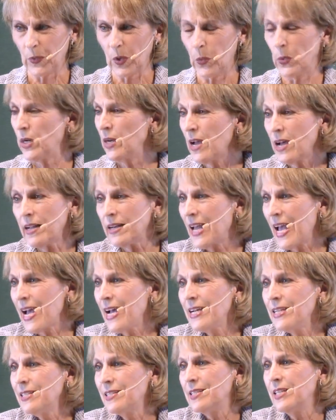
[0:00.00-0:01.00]
We're not
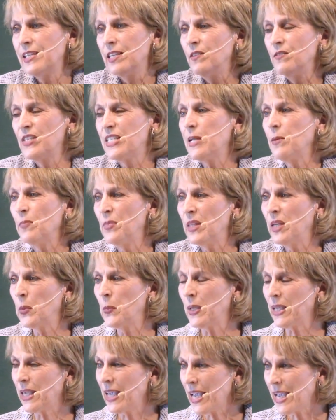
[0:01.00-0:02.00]
asked to give something
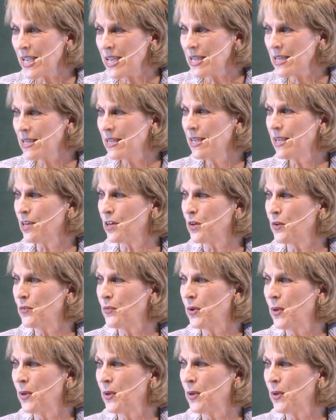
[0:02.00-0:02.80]
we can't give,